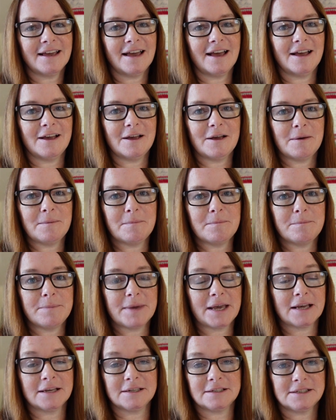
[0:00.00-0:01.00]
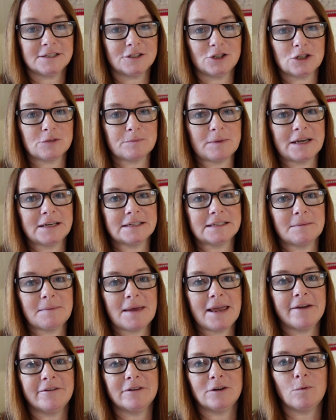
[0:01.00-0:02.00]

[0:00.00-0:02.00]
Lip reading: because I'm here and